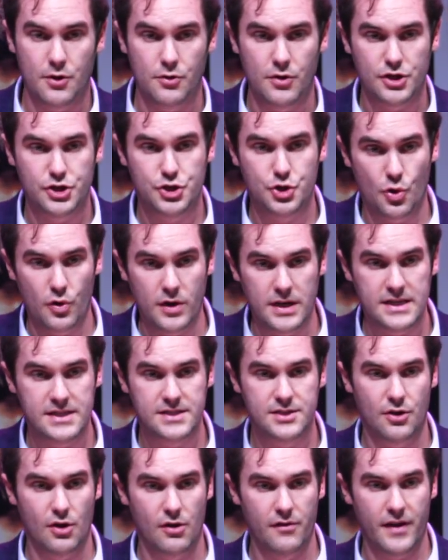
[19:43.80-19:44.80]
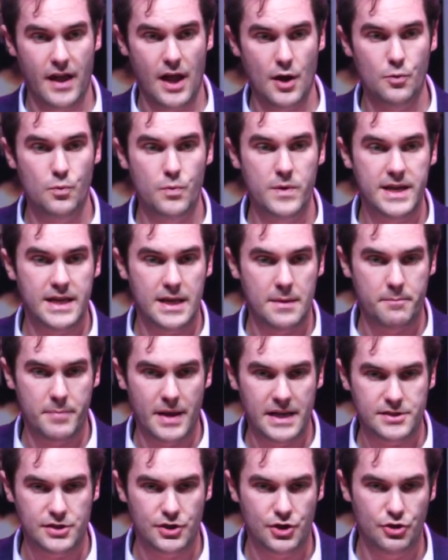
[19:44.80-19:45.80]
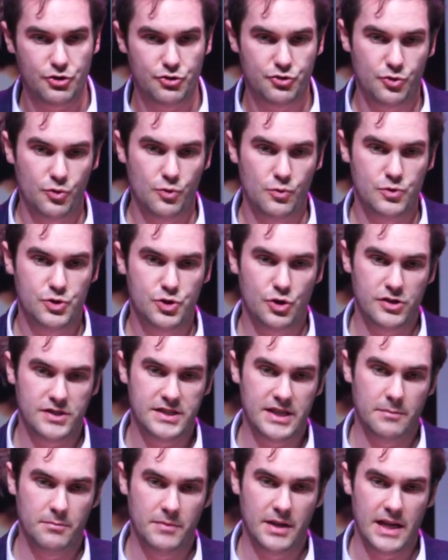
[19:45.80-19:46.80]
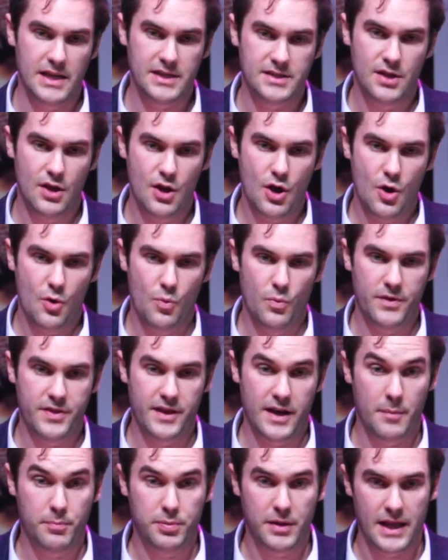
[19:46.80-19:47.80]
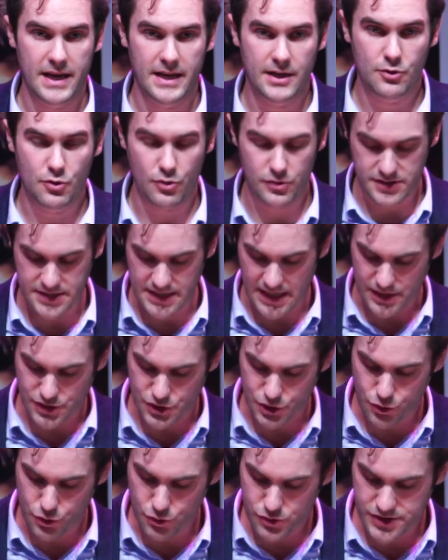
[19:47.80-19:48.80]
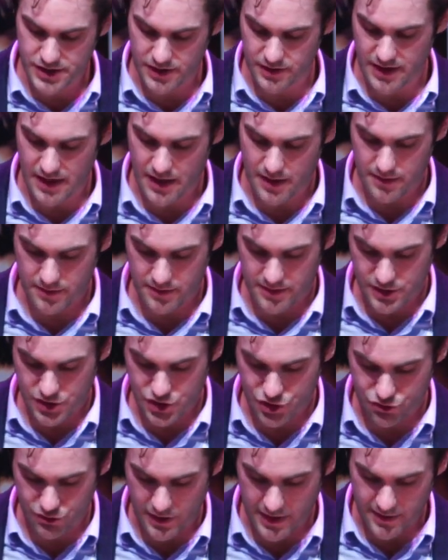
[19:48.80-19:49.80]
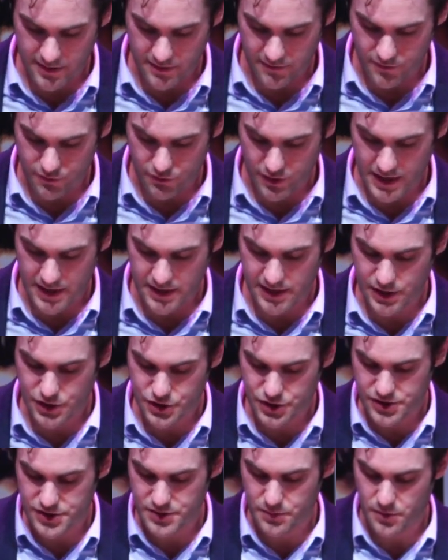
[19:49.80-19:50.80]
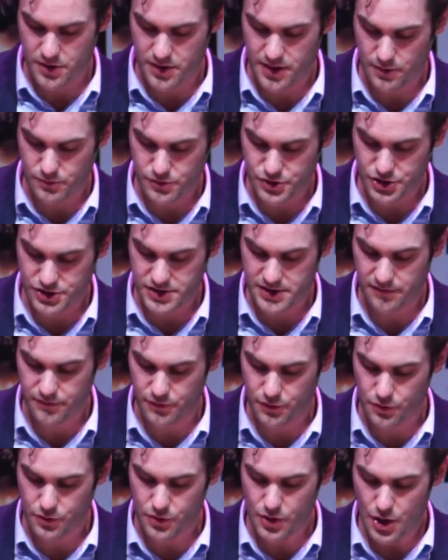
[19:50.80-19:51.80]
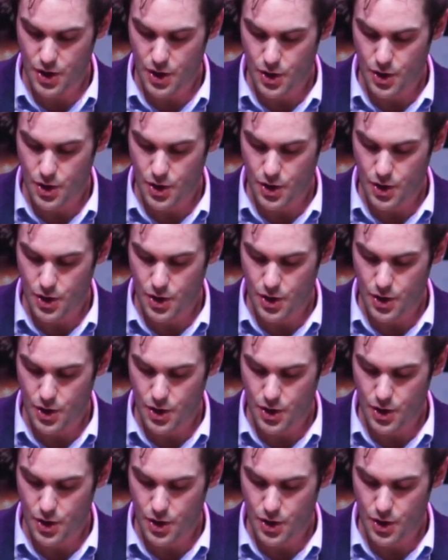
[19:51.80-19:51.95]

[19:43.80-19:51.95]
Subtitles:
a choice of how we can better control short-term lets within a planning context, using the strength of the regulations that were announced just a few